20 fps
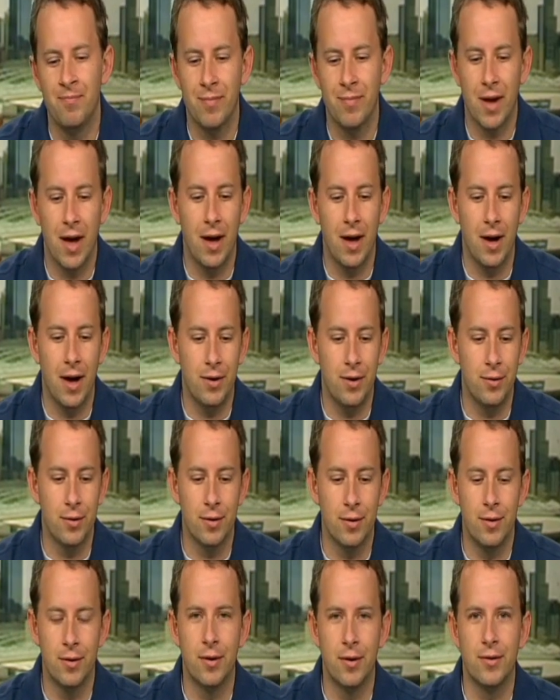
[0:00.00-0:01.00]
I
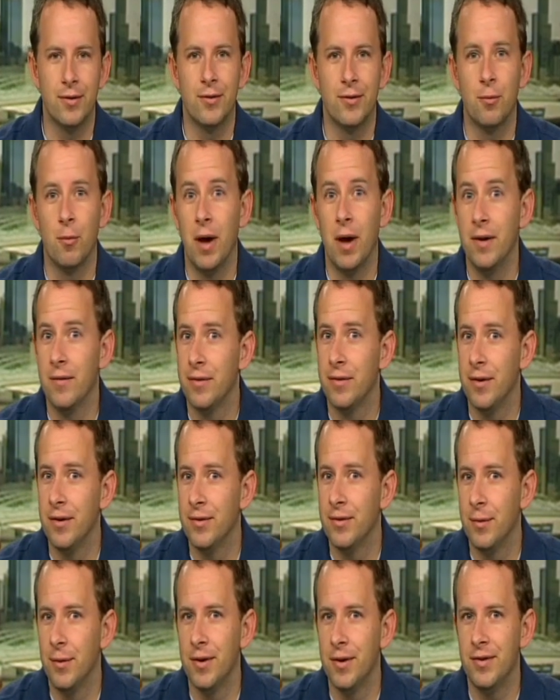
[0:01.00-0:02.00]
took a look at just one of
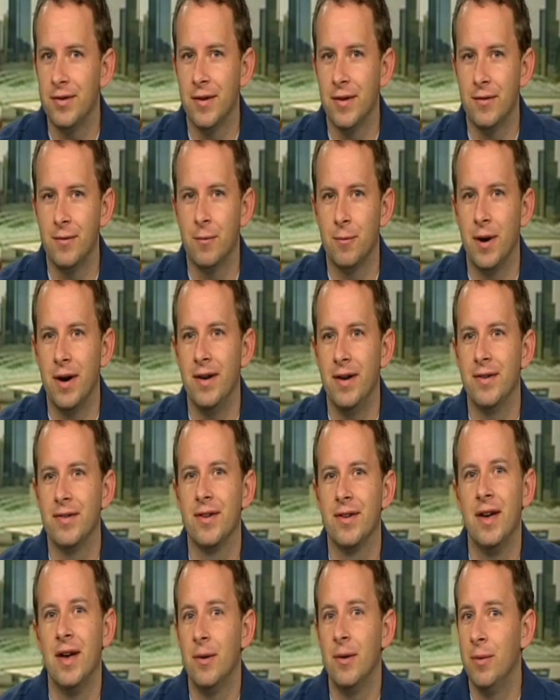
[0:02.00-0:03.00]
those 47
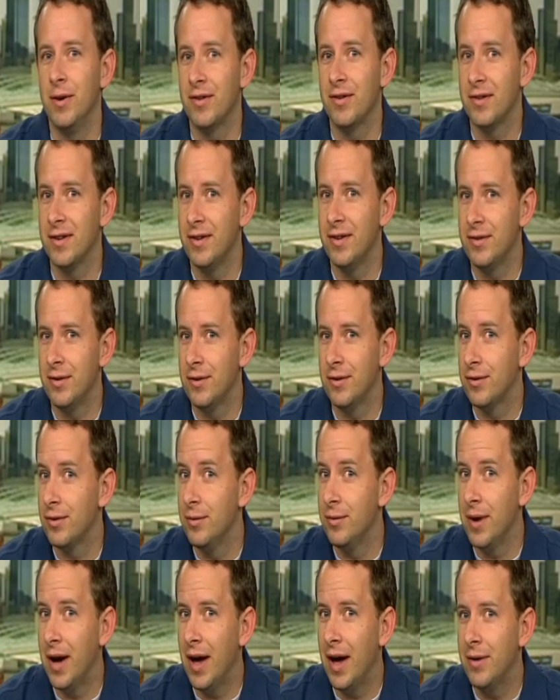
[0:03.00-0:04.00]
ways, which listed
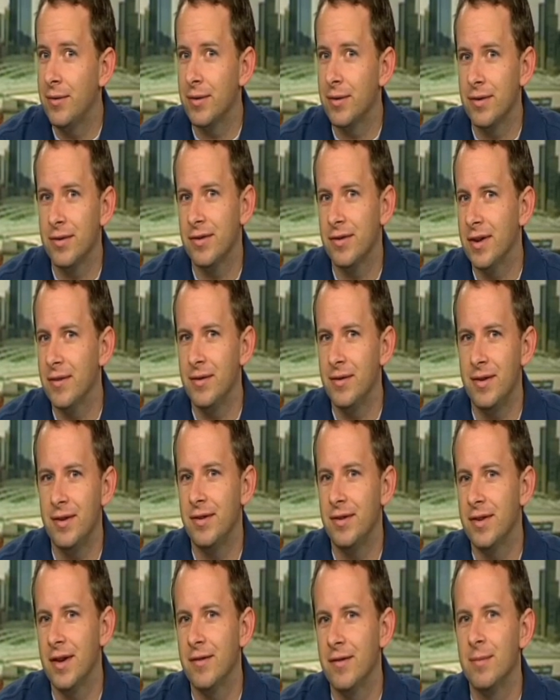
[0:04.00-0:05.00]

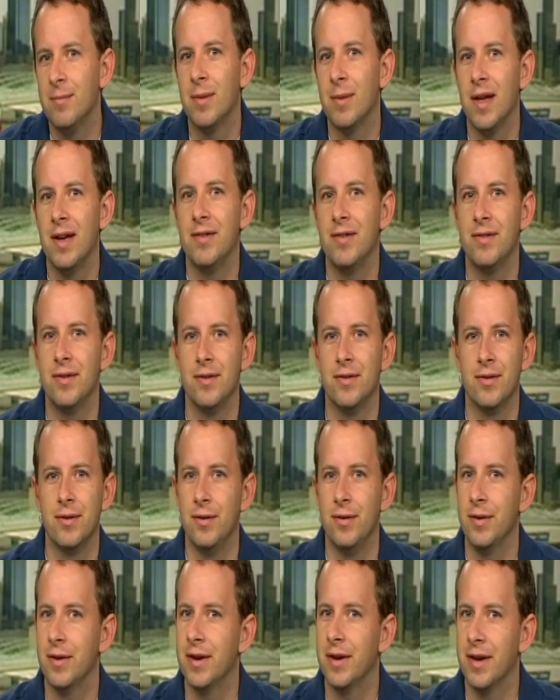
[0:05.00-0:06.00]
277 places
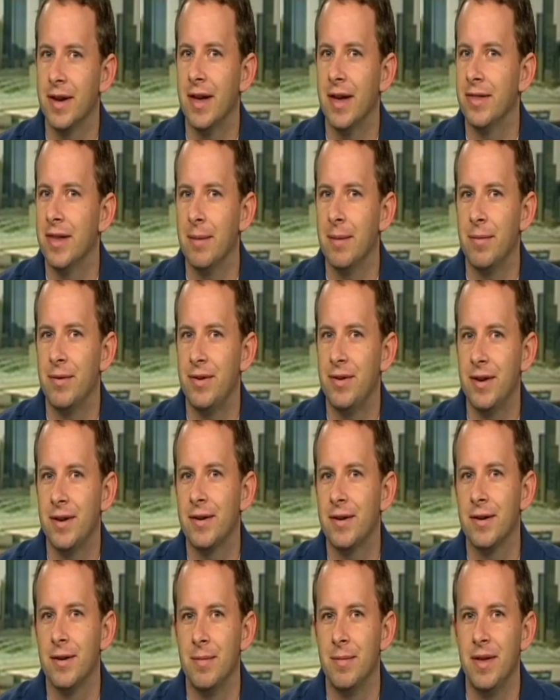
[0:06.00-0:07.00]
that you can get that
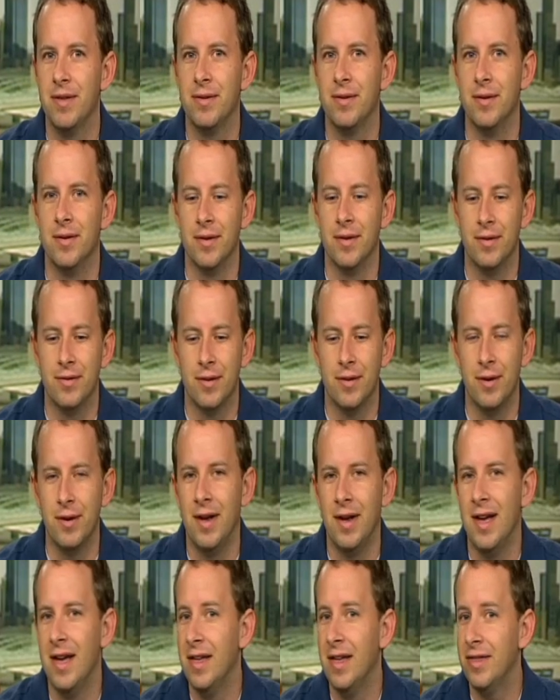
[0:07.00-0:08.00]
particular method. So
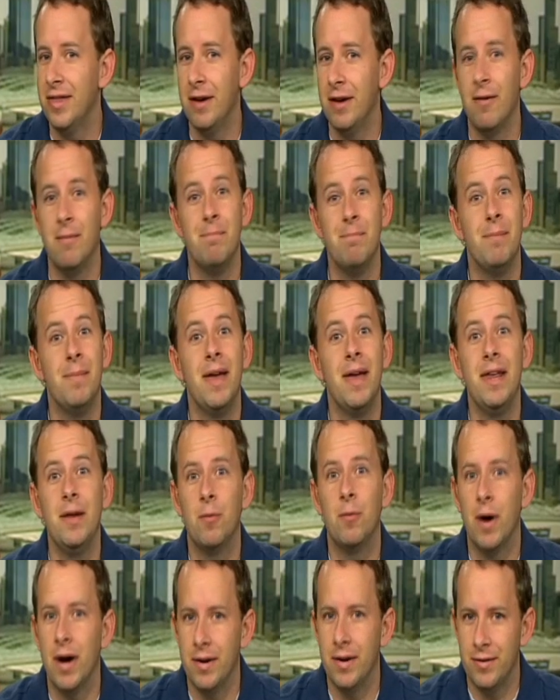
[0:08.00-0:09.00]
there are many
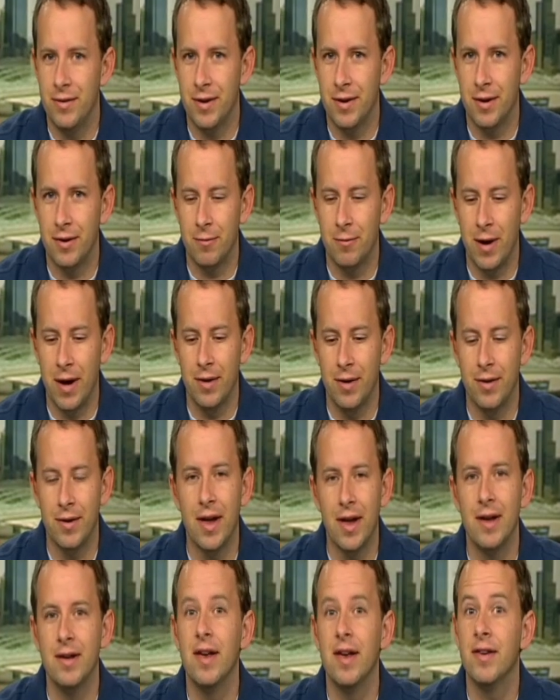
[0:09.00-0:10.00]
ways to get around it,
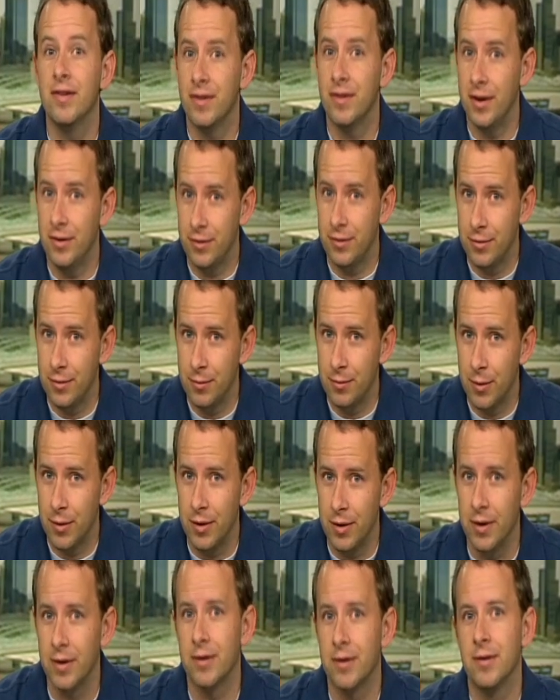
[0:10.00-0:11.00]
and yes, they do
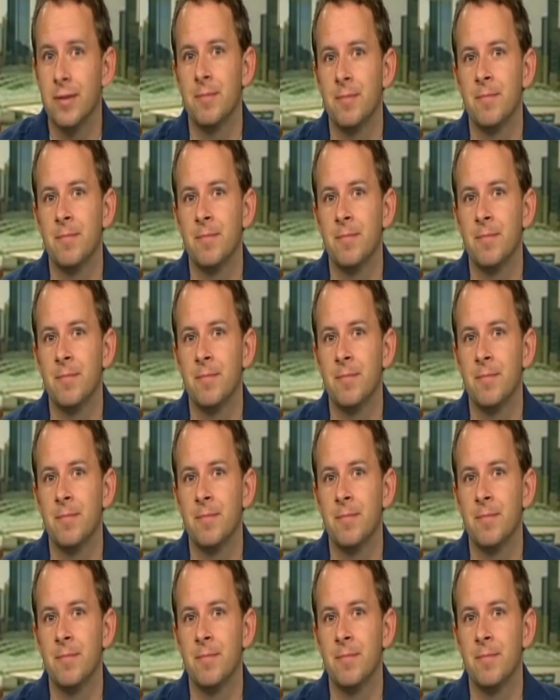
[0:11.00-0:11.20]
work.